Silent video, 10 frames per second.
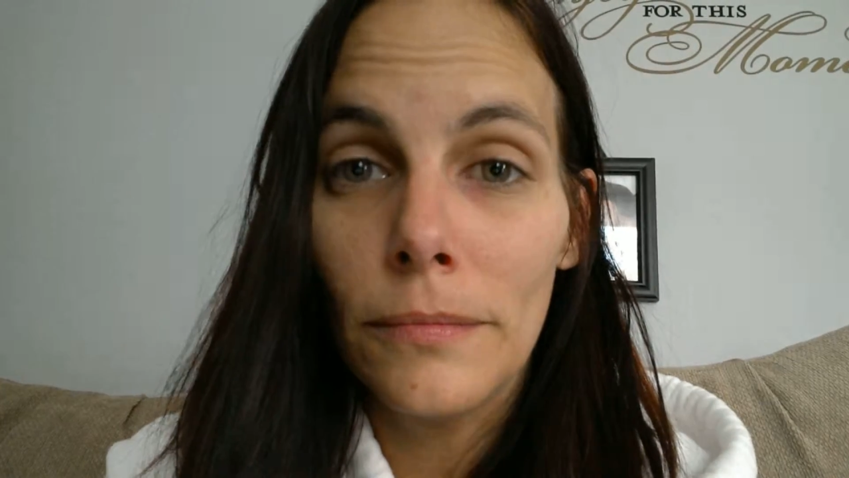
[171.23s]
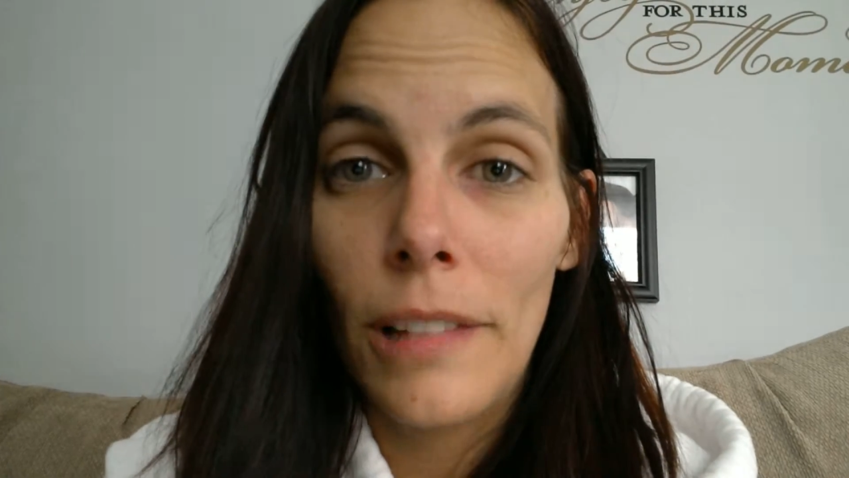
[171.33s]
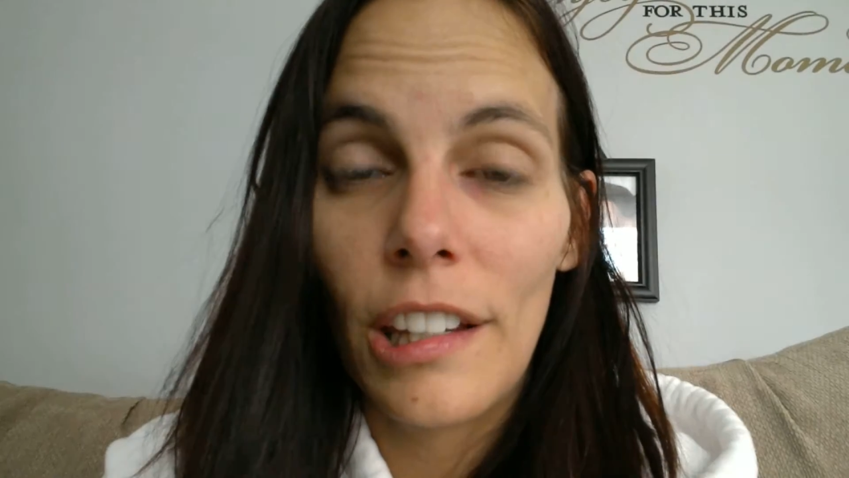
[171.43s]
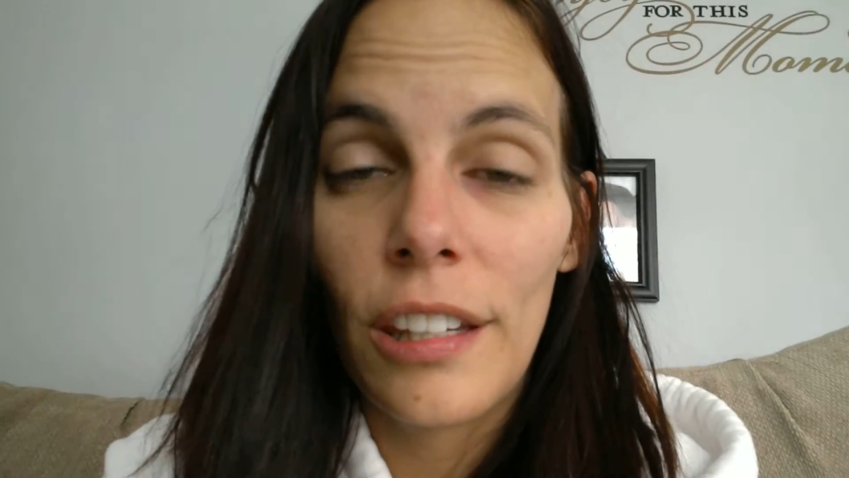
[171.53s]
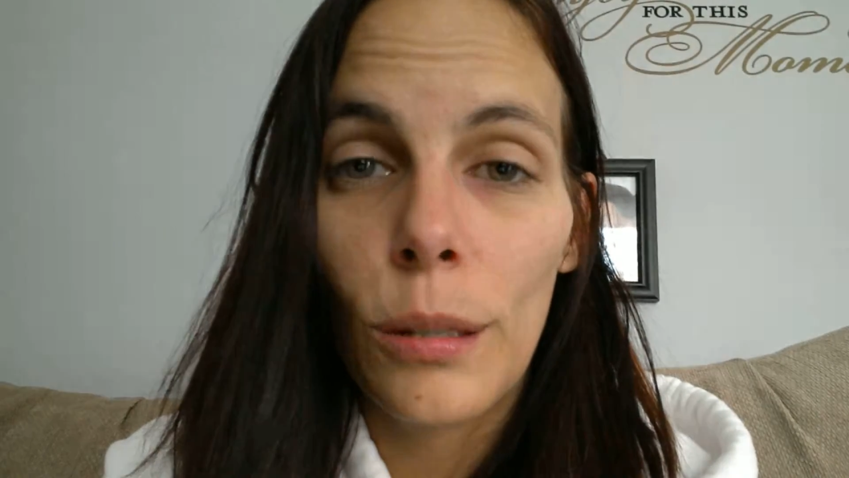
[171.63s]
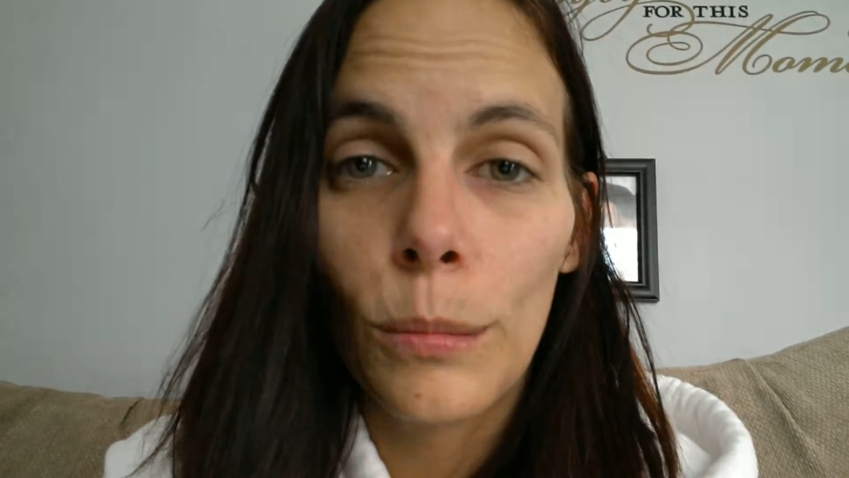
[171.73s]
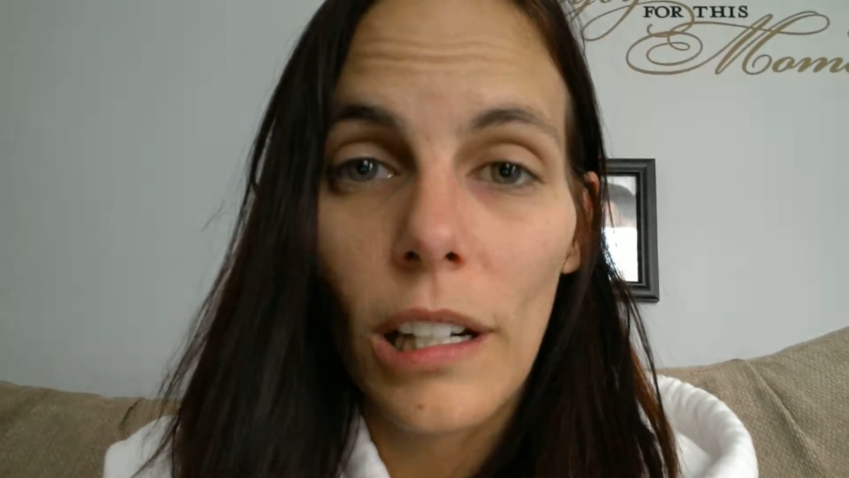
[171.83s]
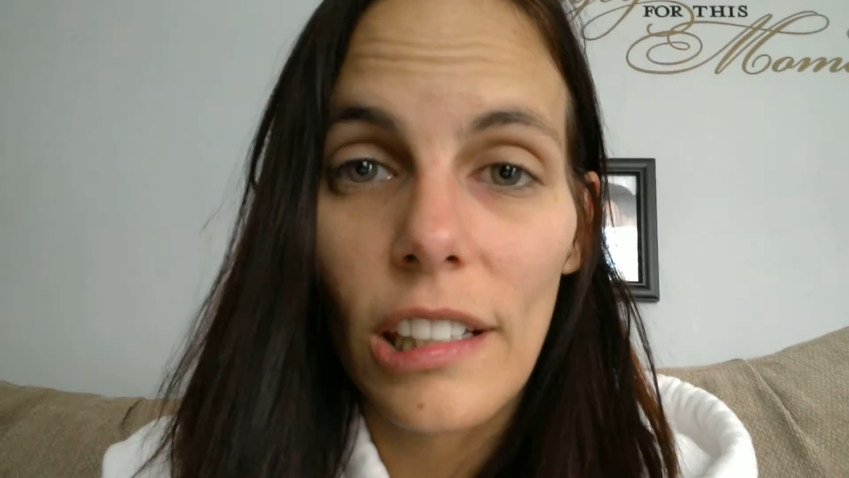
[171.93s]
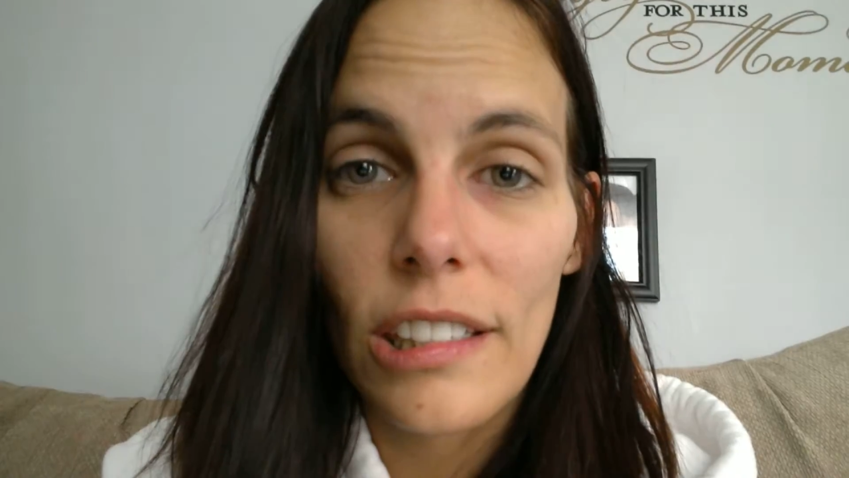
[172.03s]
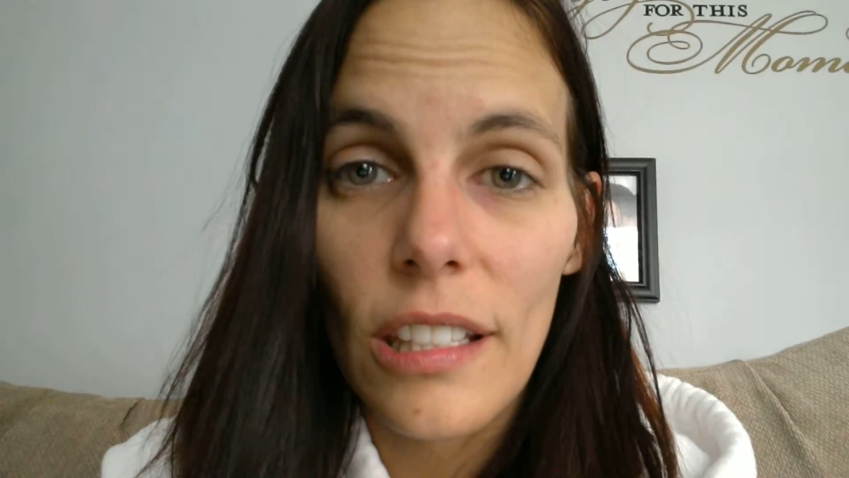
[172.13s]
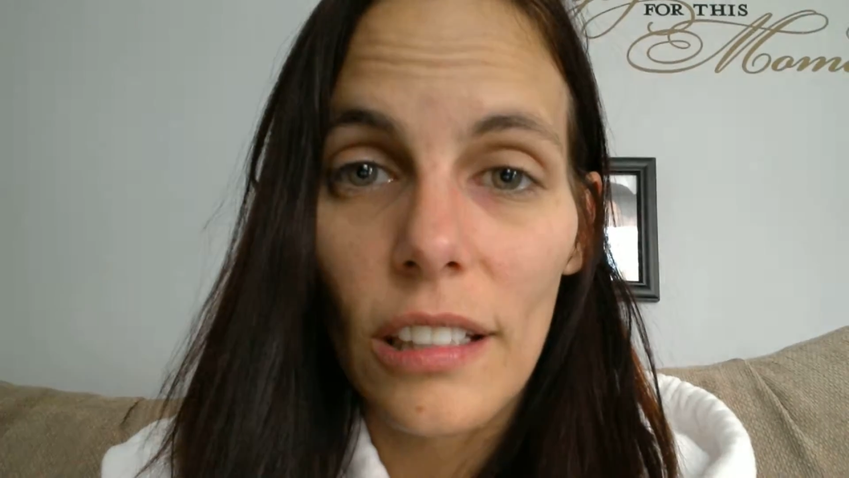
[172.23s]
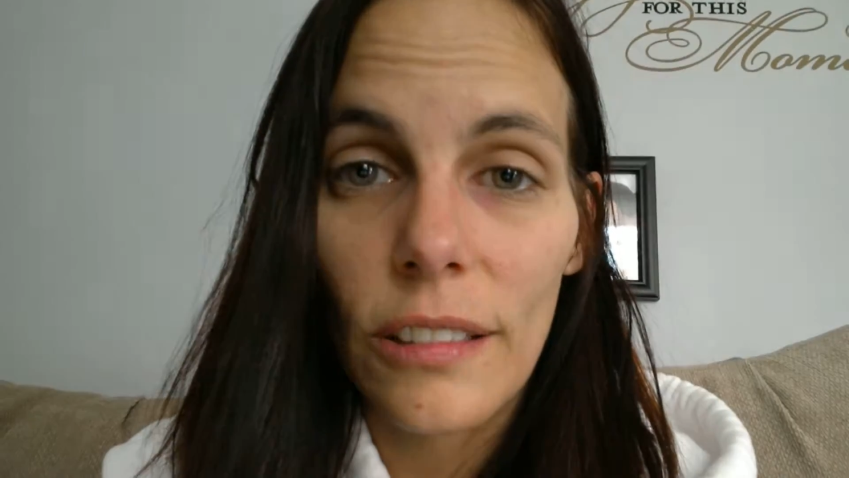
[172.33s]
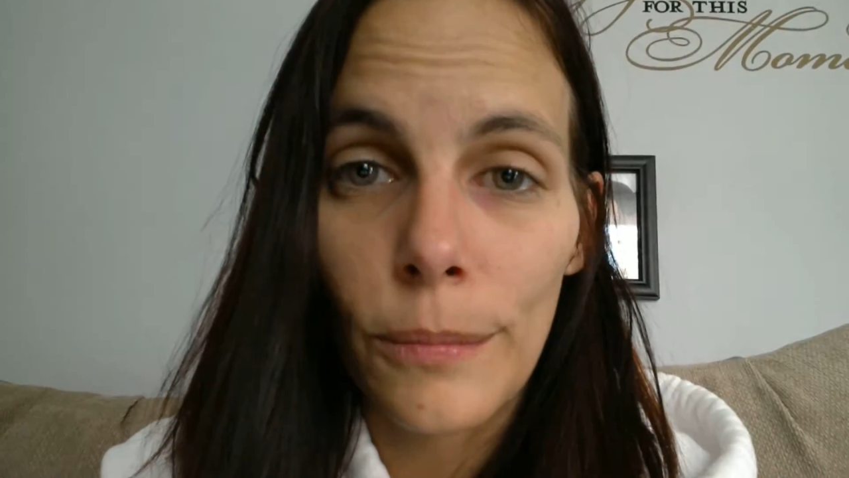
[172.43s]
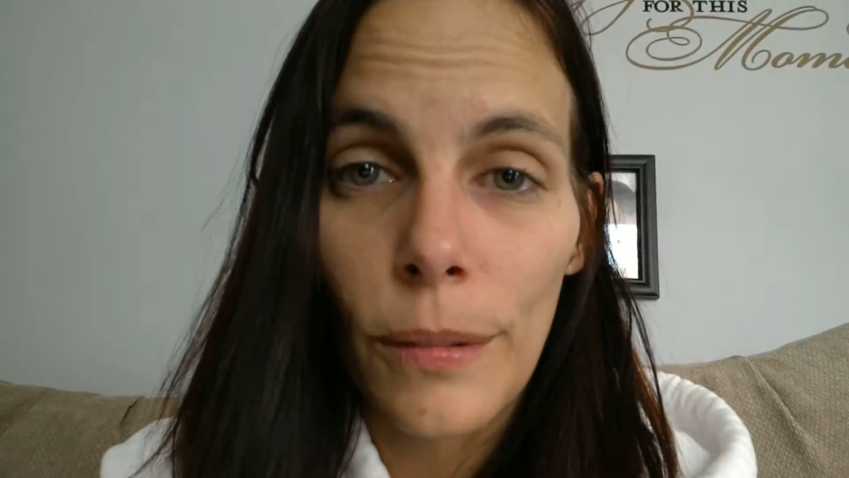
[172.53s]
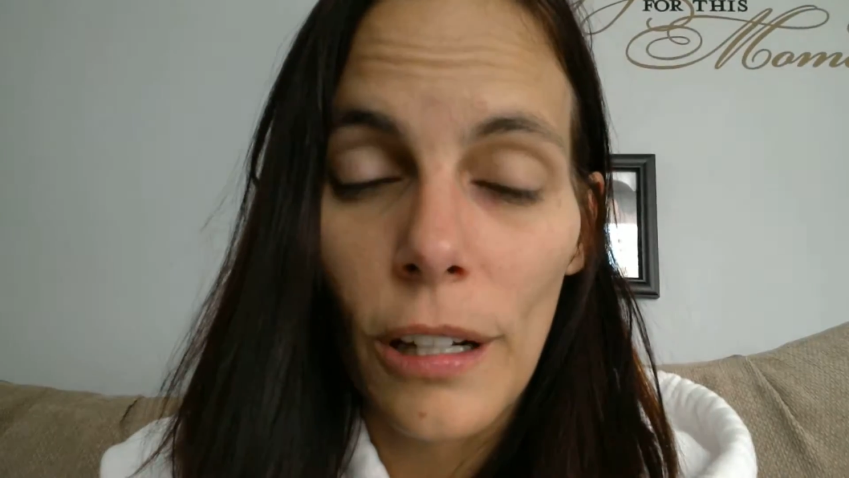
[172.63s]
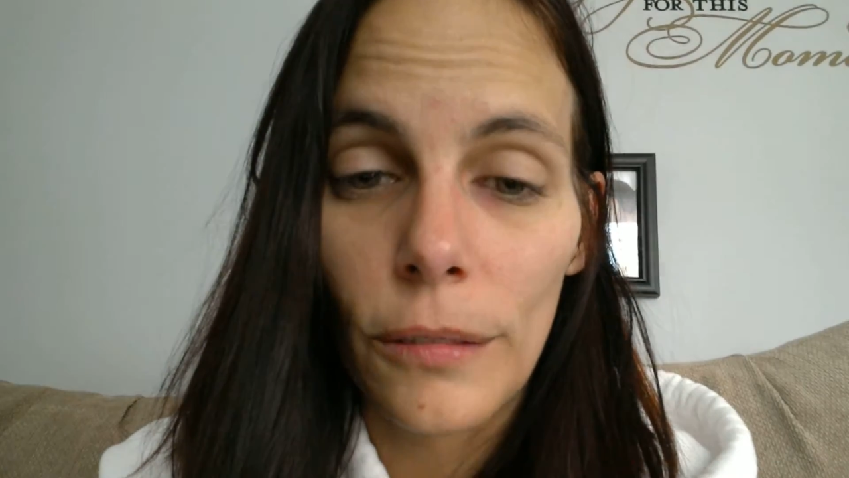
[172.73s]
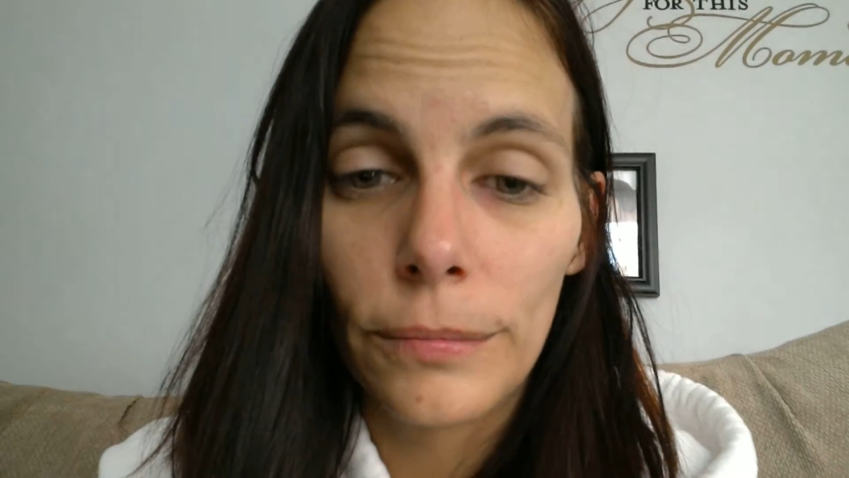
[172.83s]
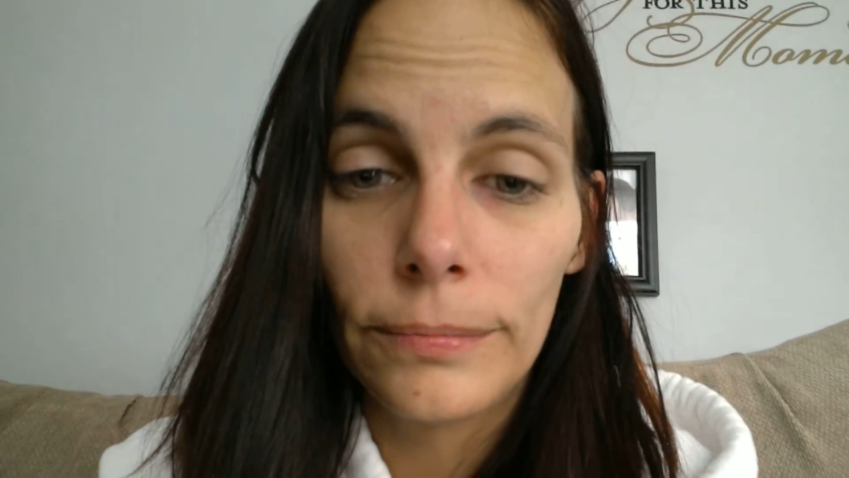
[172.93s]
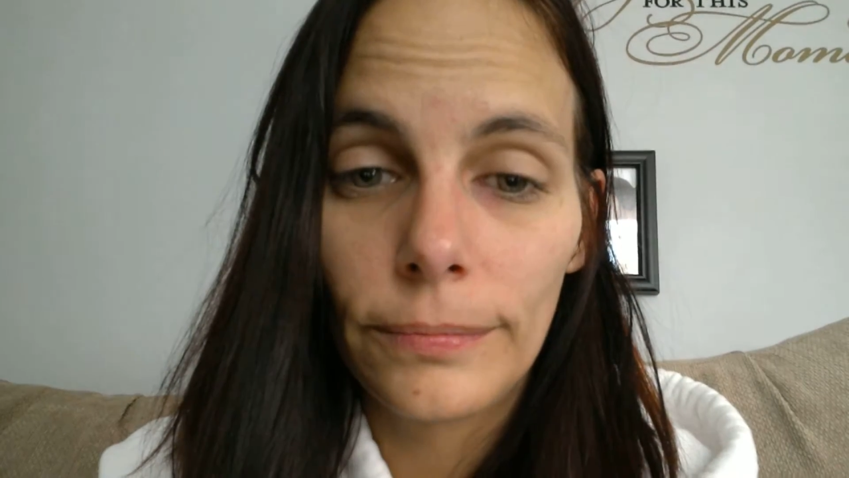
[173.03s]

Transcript: a humongous loss of bone.